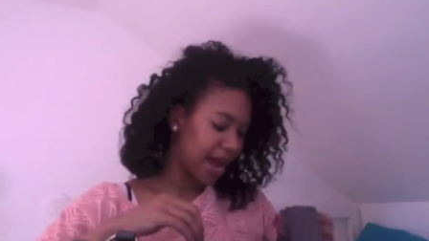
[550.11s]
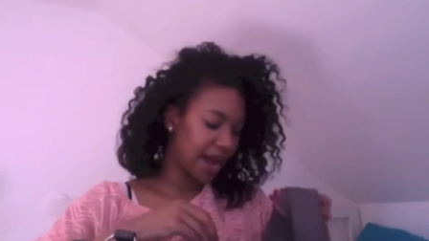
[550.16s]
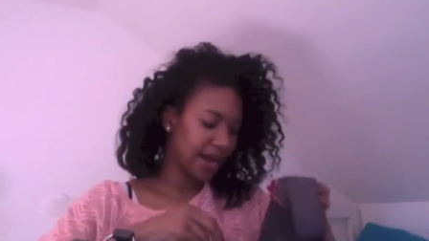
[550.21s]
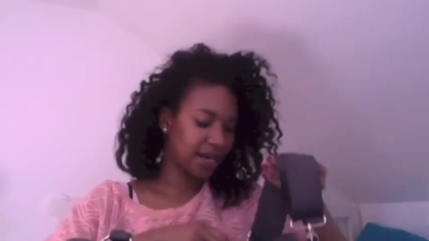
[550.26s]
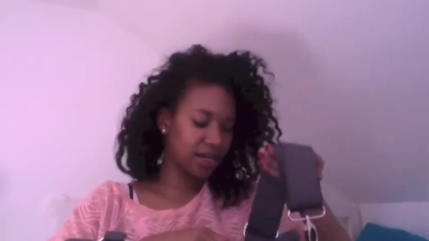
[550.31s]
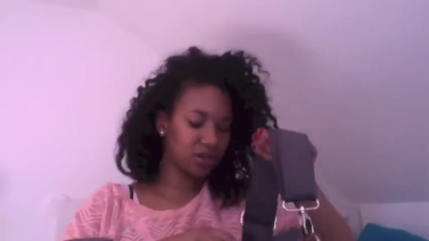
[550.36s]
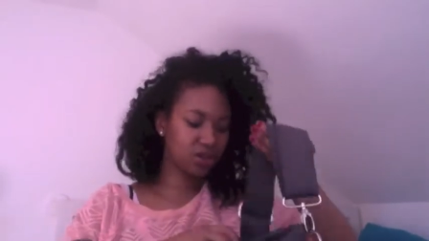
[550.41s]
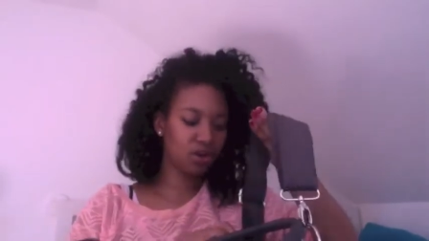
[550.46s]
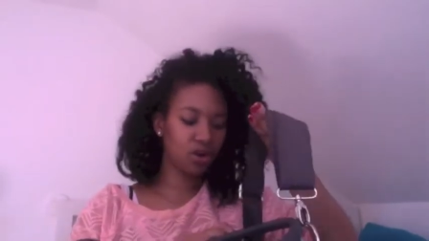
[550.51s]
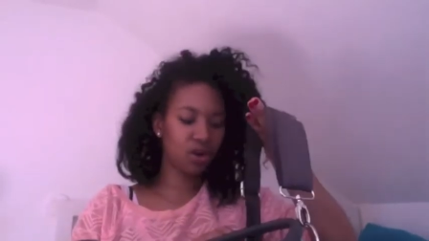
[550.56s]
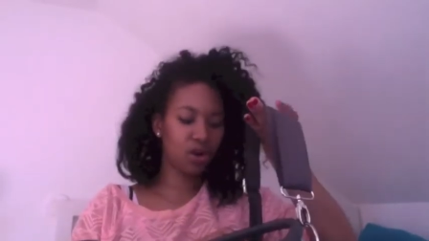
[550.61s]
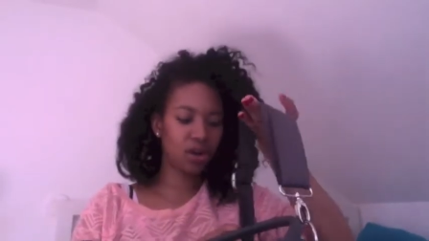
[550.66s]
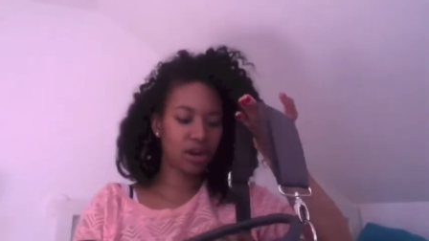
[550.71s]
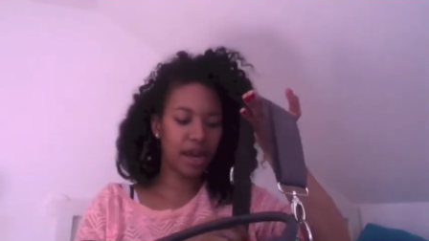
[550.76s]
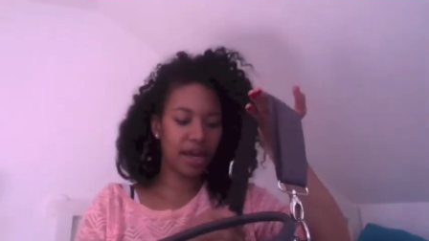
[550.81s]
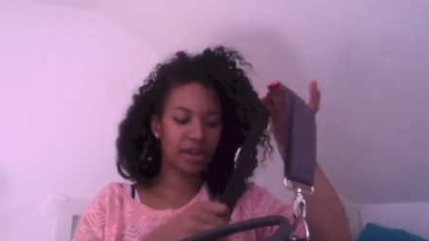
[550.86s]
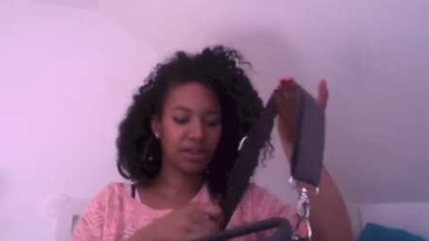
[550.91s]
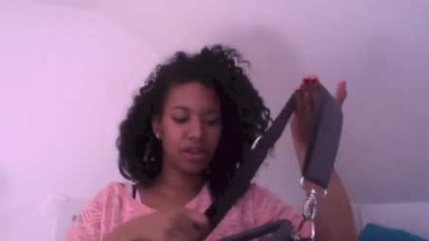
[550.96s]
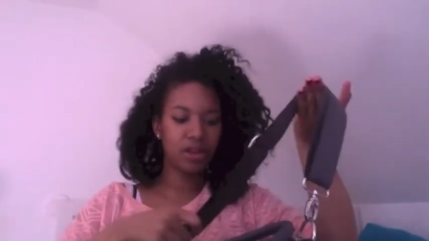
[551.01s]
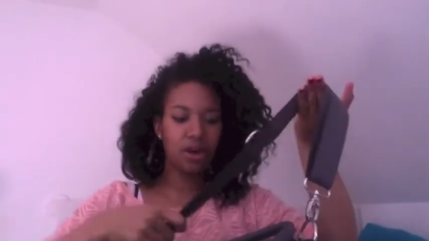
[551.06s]
and it's got
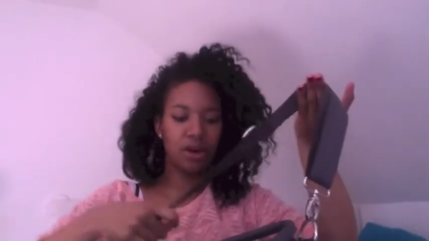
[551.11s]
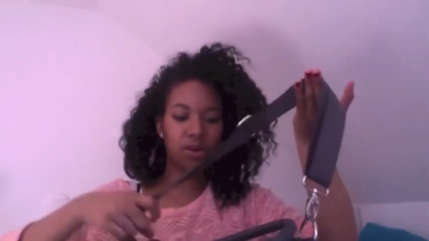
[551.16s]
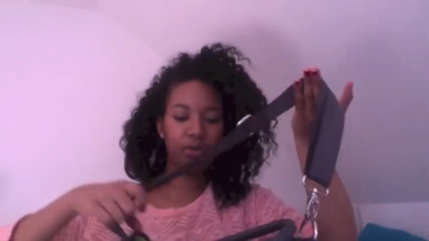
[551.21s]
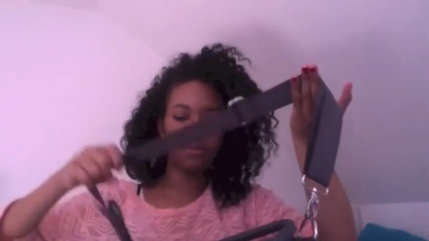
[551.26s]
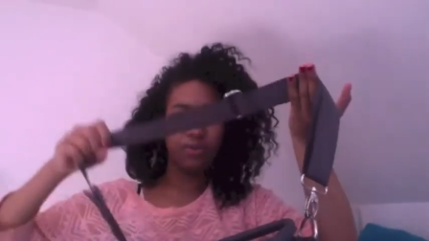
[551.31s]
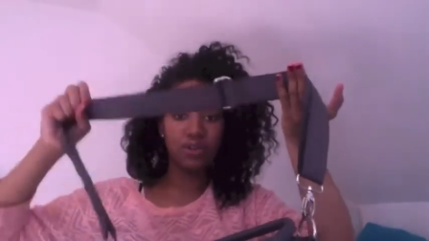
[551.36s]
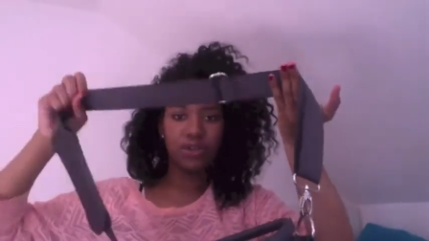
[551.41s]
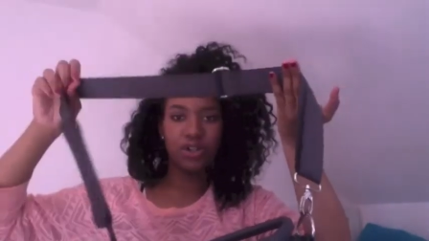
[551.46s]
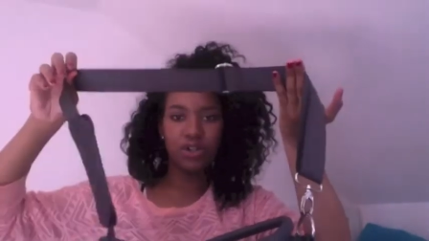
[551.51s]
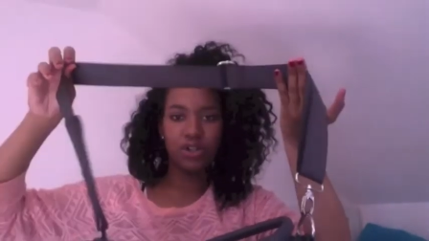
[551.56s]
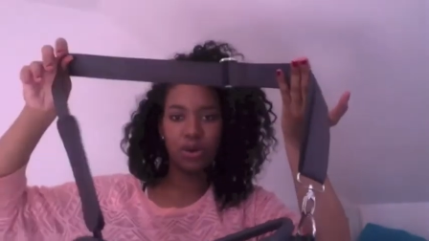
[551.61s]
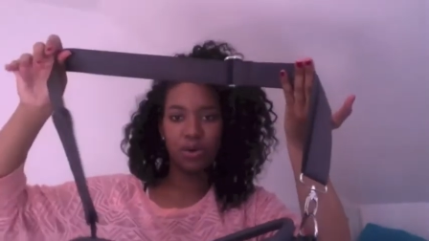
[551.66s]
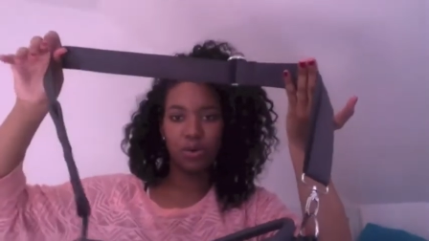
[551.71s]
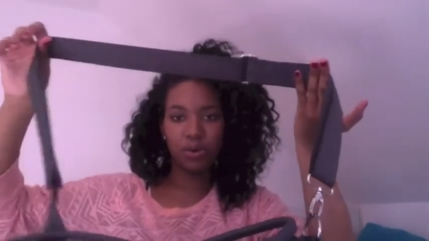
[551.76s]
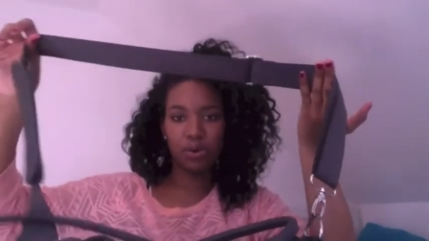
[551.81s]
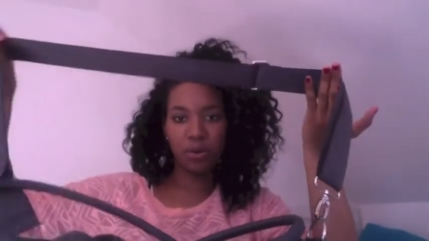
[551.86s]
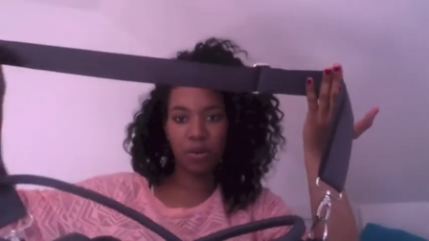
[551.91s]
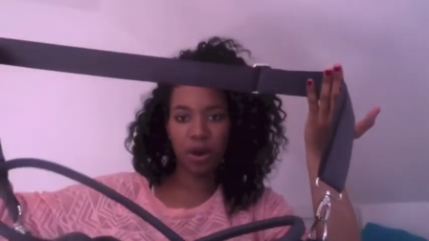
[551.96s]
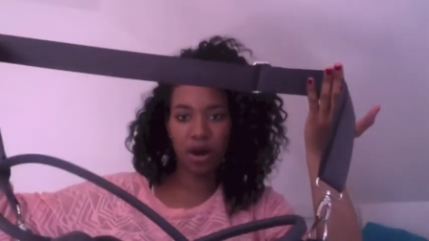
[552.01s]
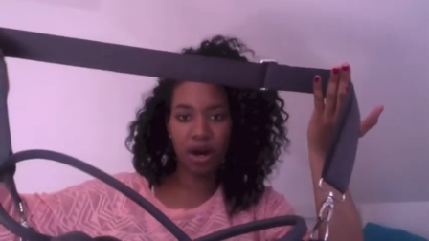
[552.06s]
like the over the
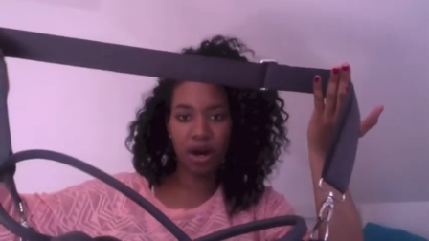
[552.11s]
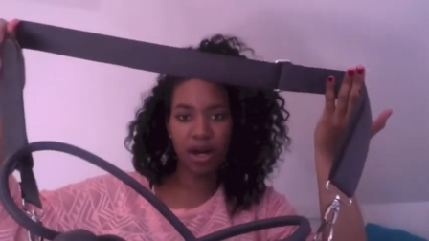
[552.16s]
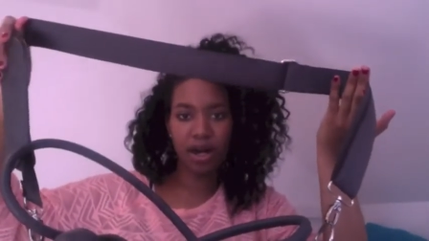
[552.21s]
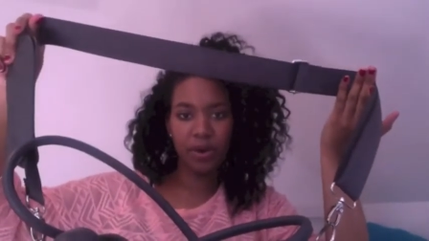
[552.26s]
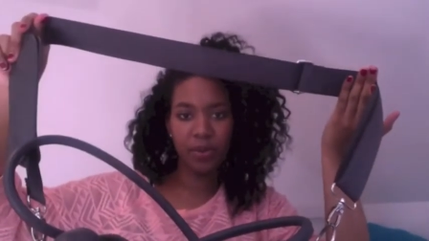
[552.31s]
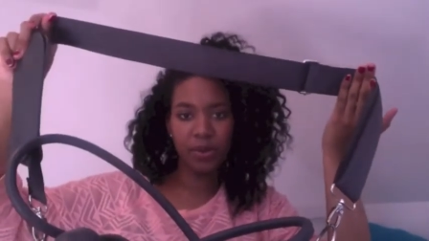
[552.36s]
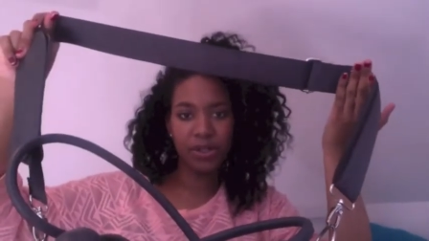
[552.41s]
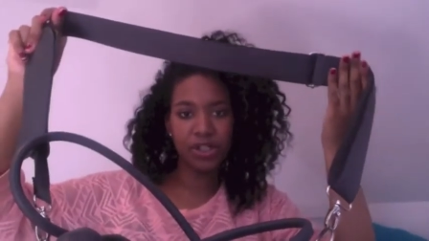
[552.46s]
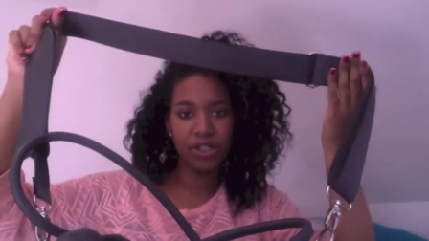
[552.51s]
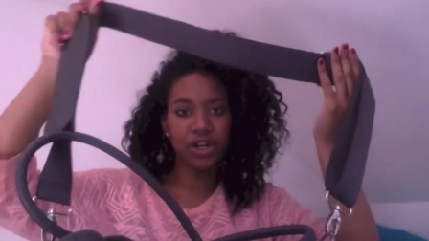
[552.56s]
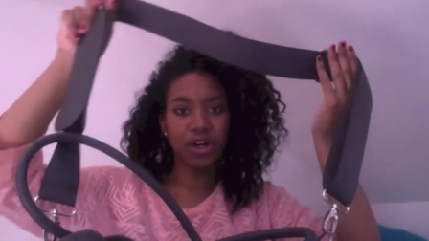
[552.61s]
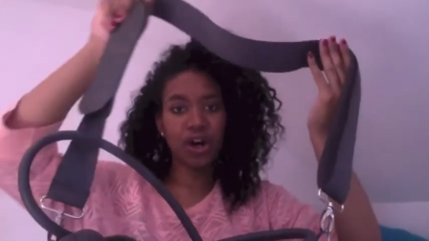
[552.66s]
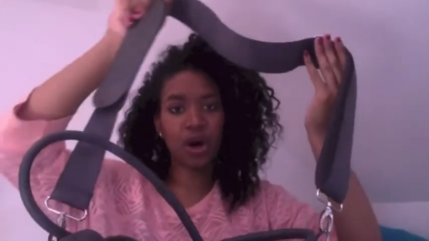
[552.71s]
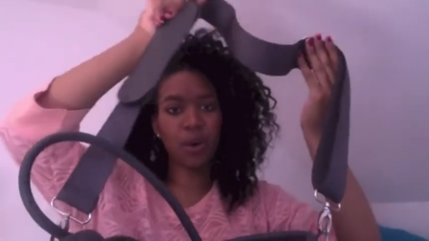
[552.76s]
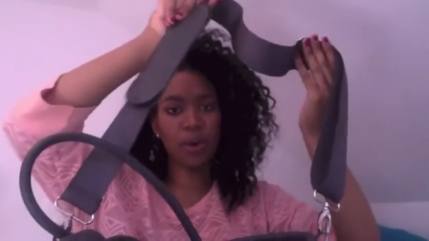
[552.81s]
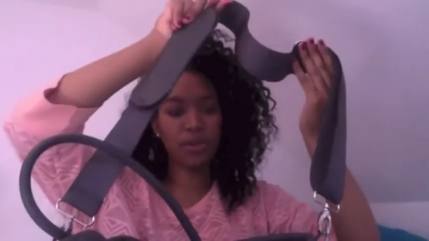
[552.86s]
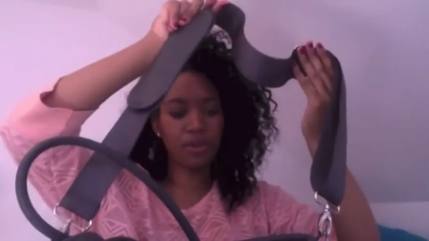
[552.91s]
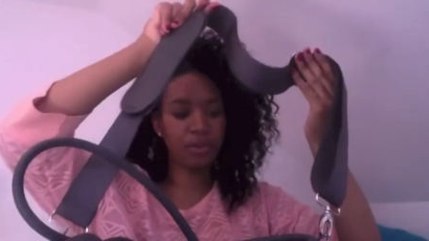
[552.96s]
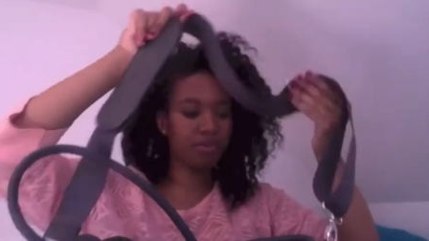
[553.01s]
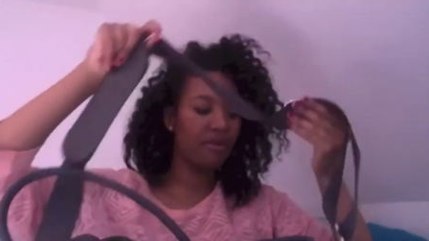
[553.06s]
shoulder one which can
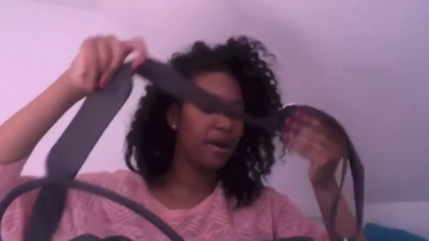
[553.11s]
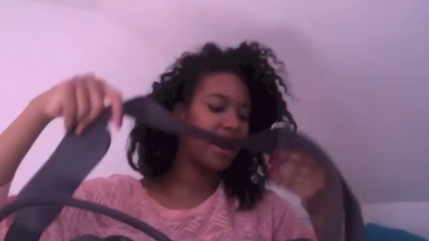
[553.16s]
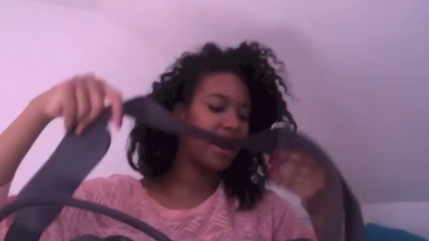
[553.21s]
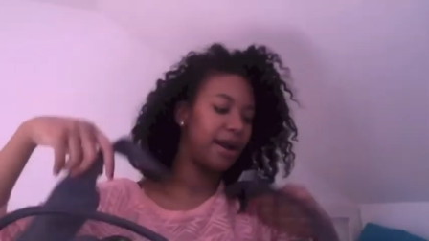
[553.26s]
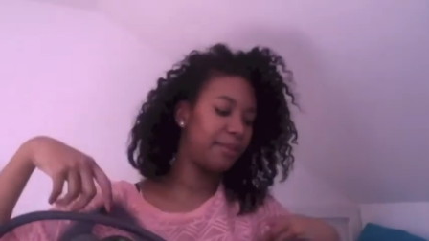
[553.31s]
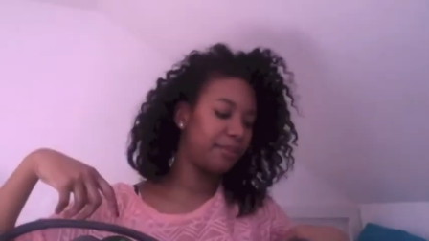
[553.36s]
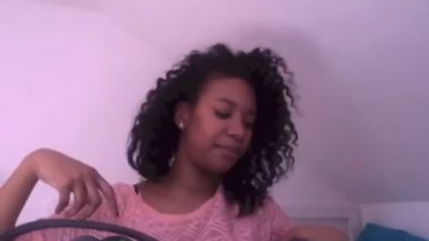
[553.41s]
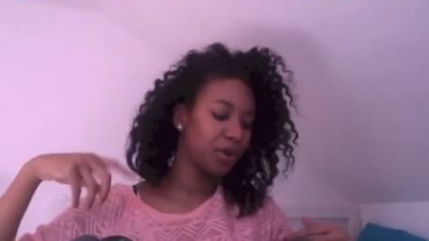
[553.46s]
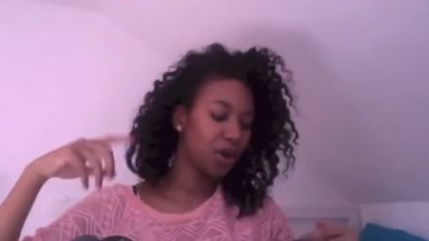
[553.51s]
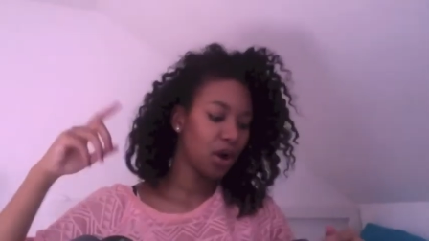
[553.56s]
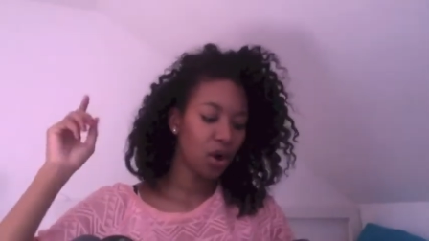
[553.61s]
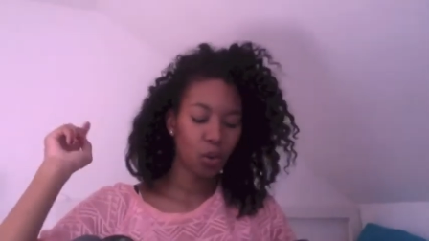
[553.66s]
go on the pram.